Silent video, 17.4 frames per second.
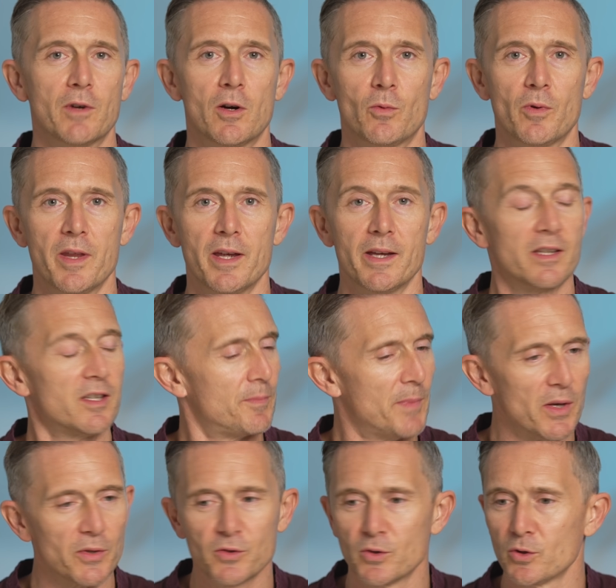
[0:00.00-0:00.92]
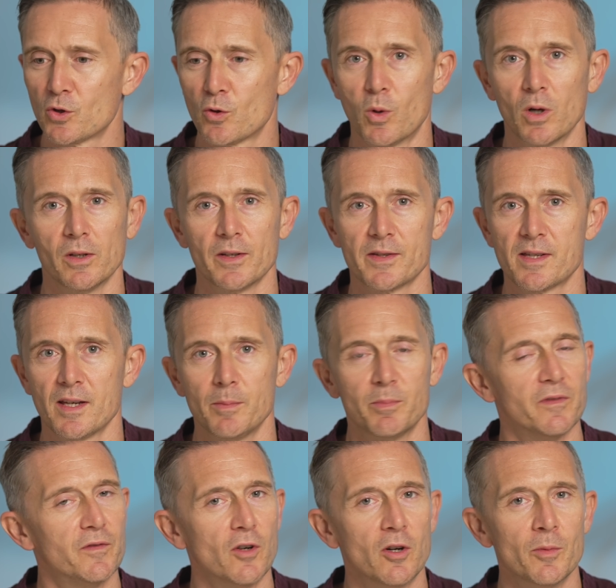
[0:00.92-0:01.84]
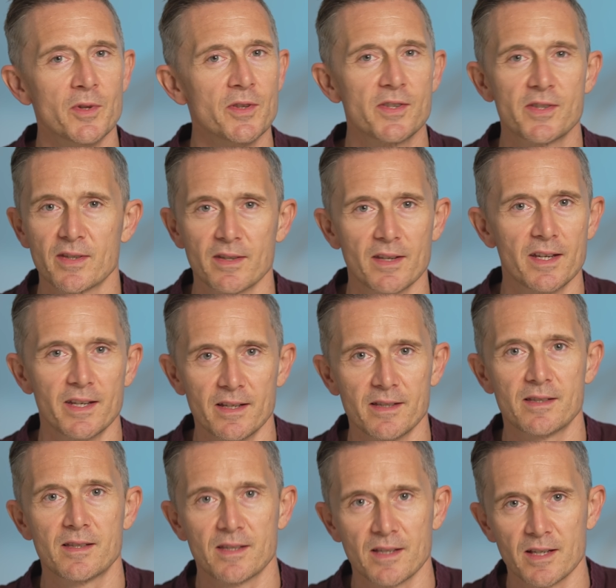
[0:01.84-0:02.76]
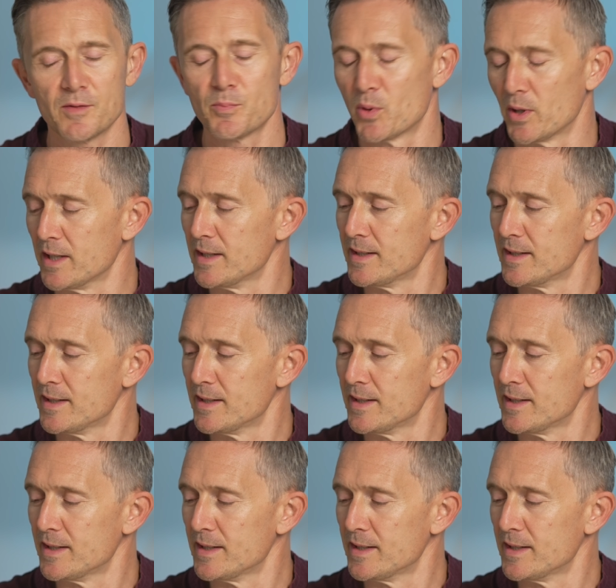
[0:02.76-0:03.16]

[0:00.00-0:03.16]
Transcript: wrong with it. Smells good quality. Performance is, is pretty